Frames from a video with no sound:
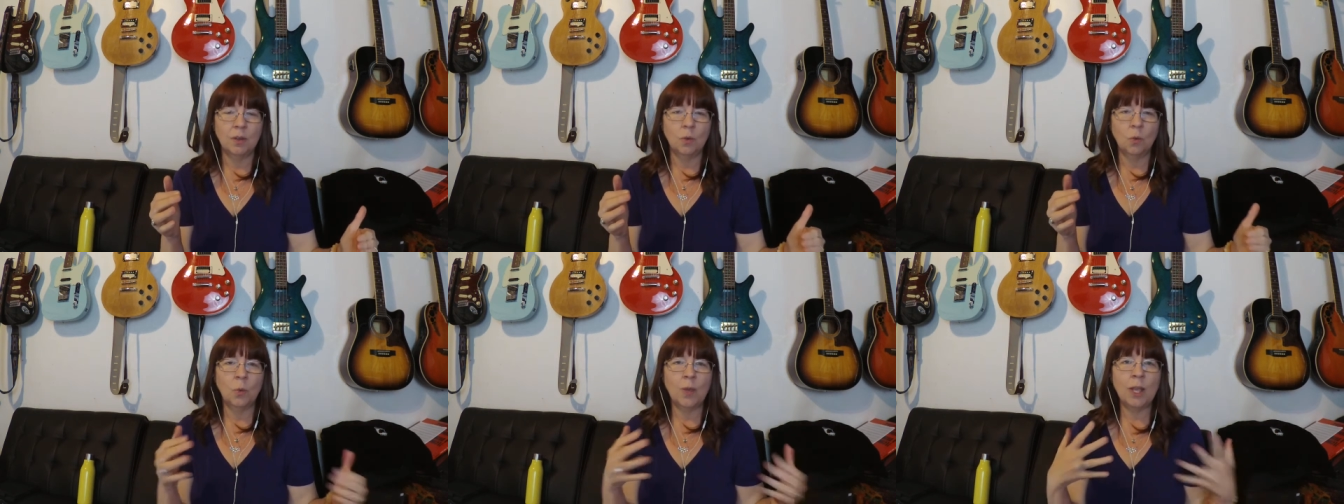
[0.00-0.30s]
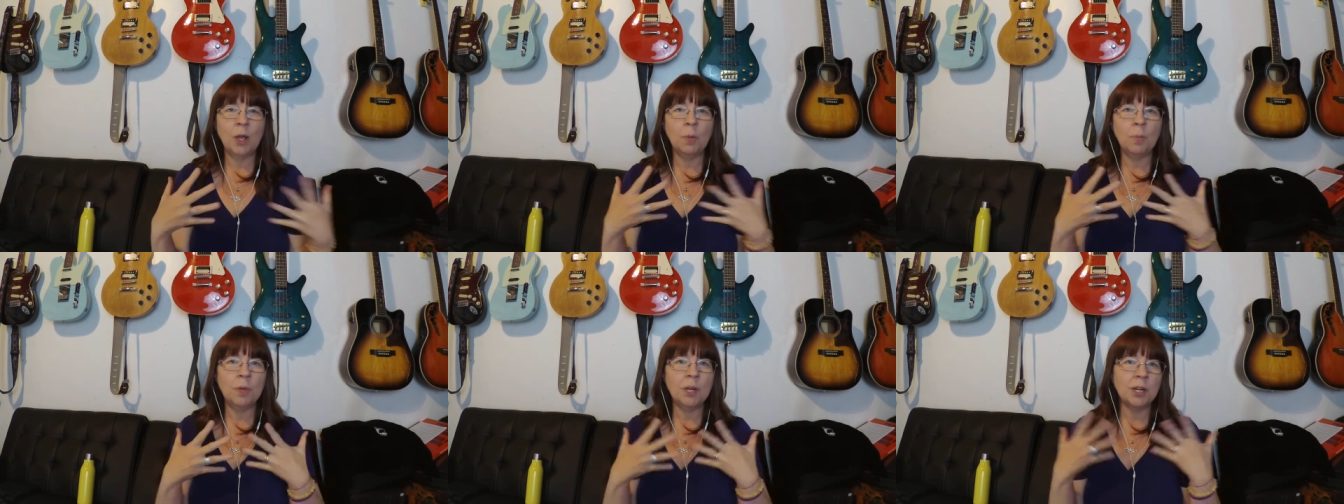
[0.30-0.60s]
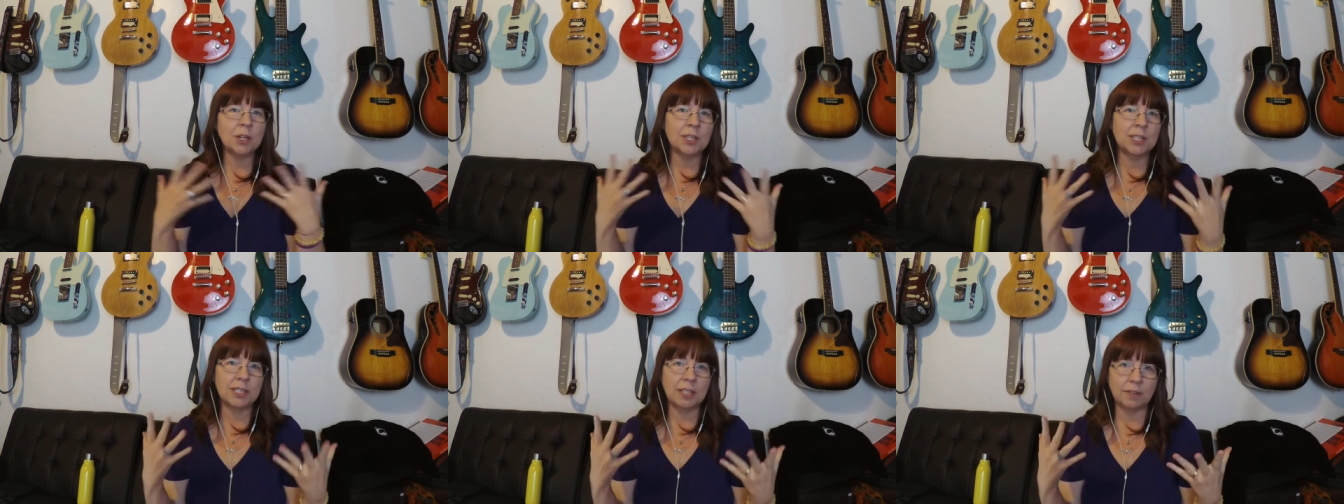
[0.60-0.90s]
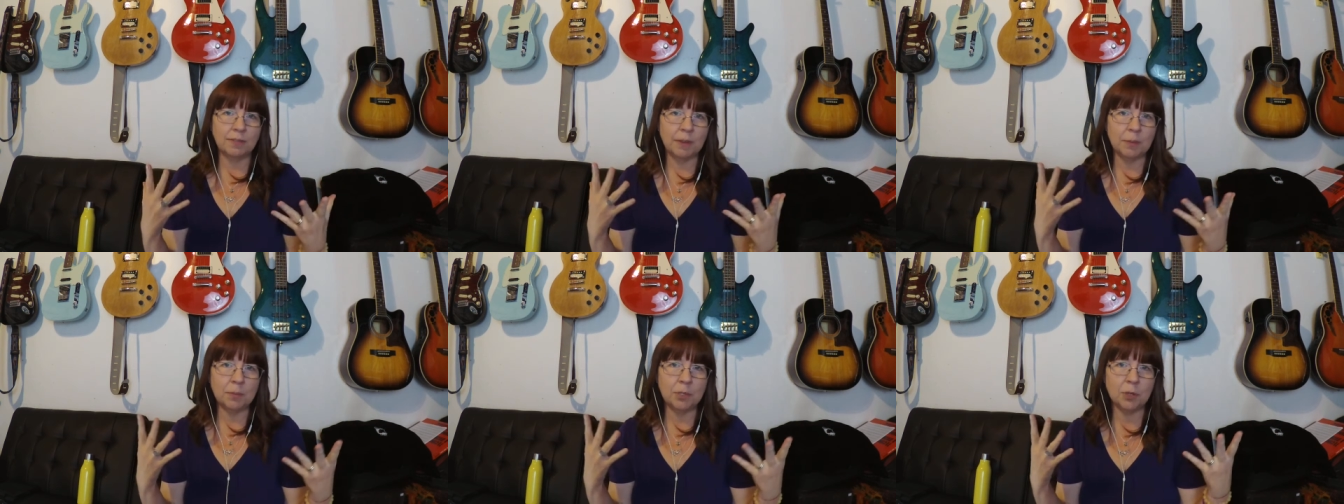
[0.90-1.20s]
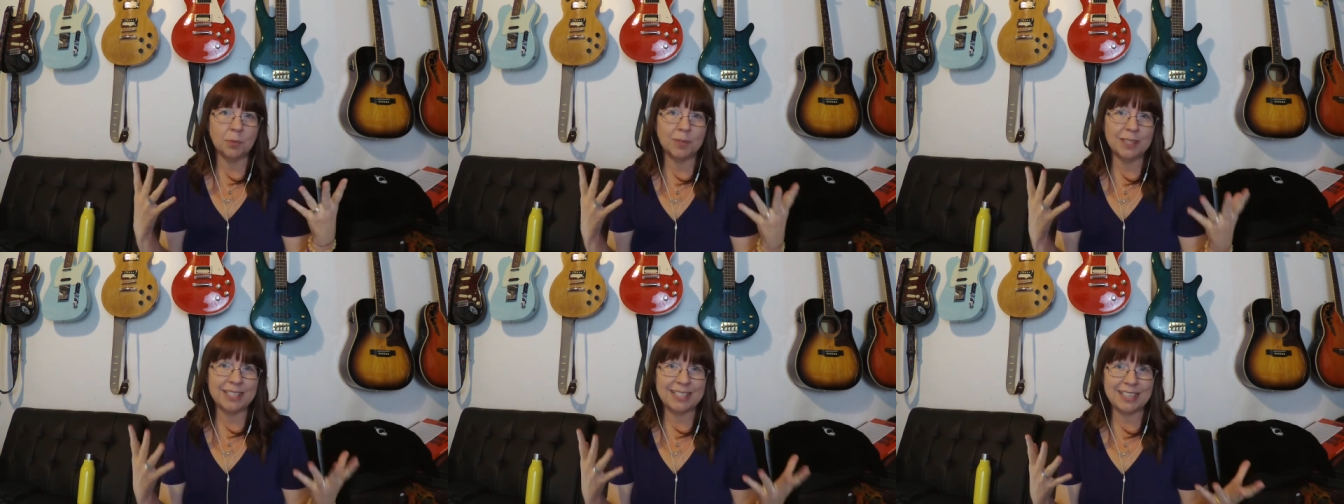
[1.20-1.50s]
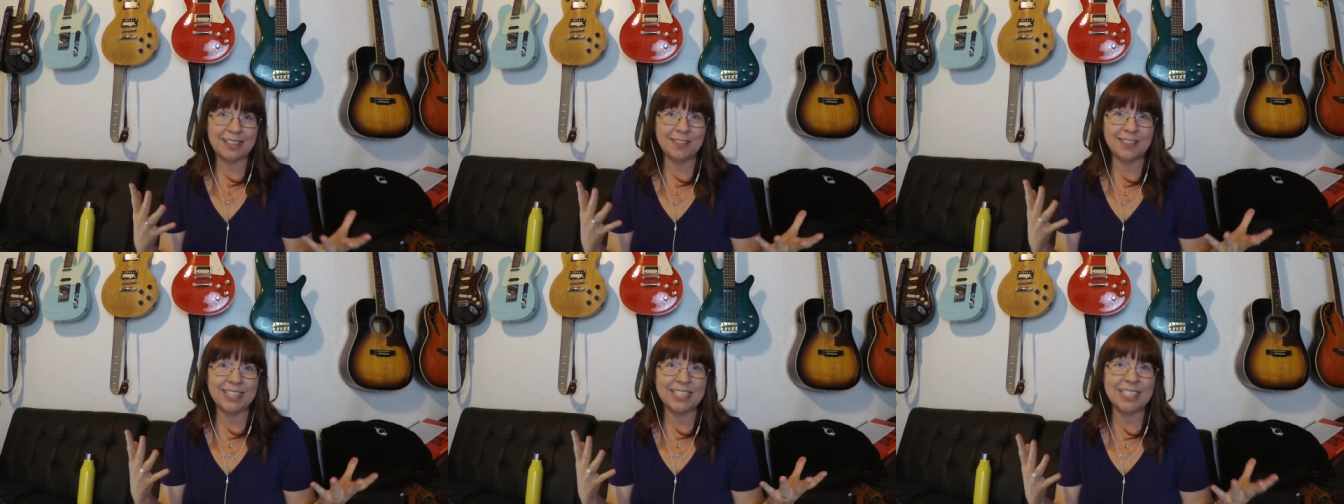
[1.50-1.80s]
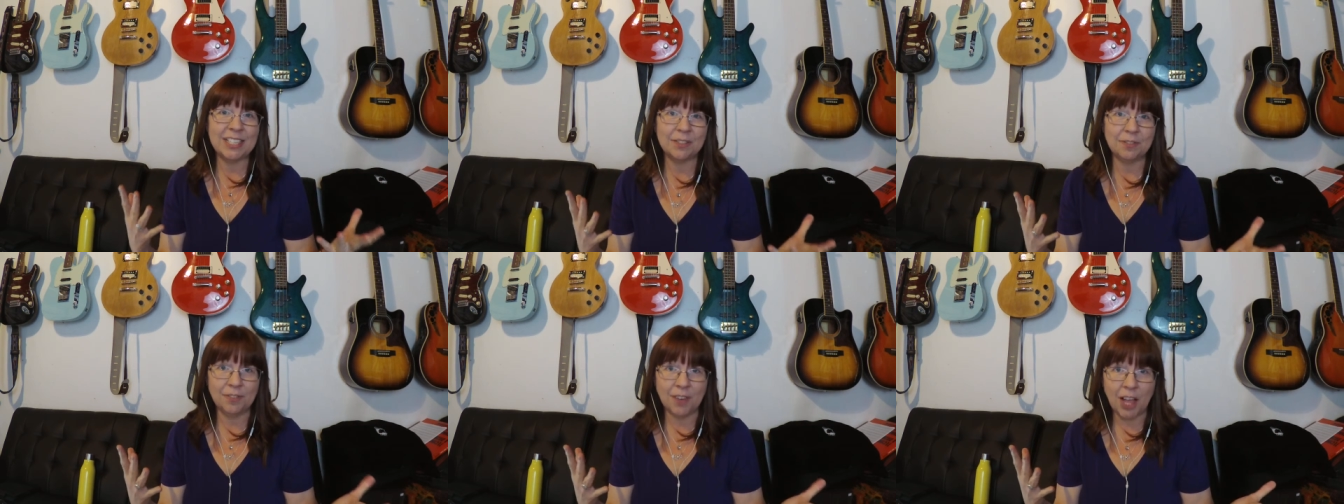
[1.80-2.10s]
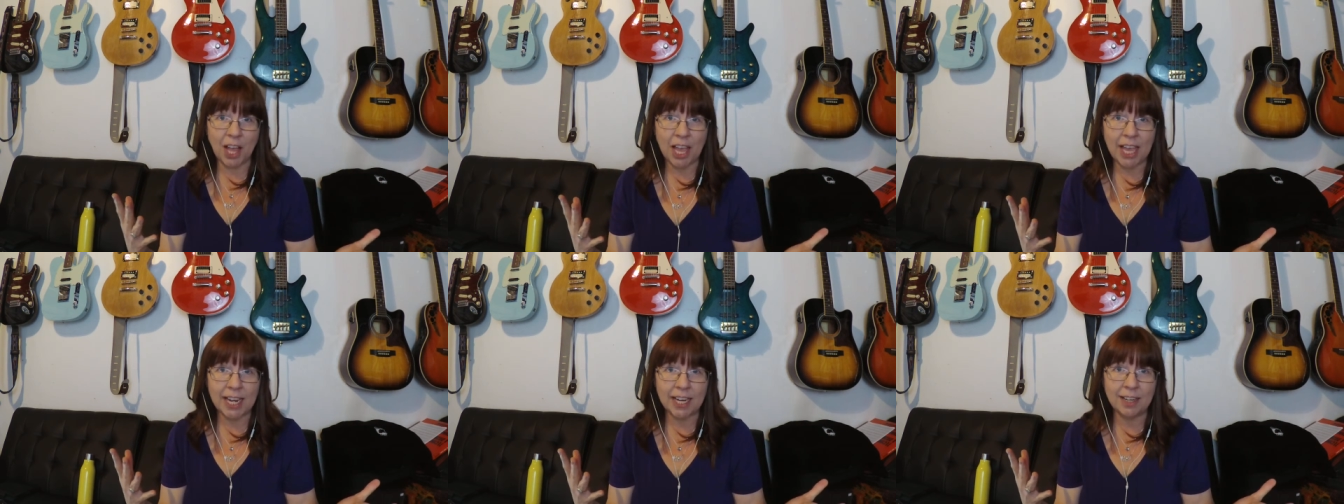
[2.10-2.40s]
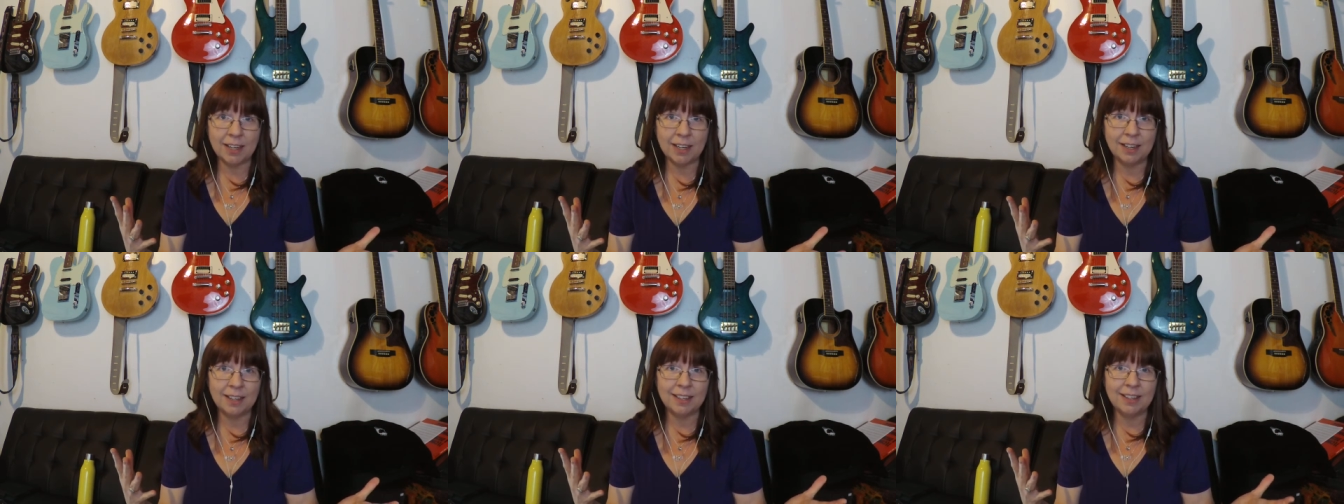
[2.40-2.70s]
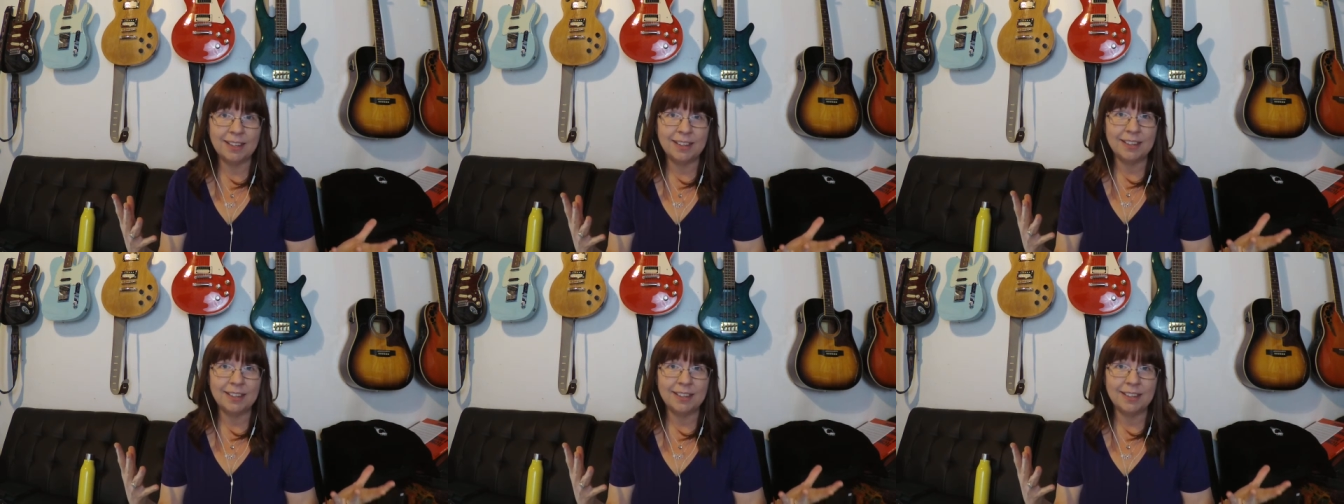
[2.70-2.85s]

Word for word: We open ourselves up to receiving divine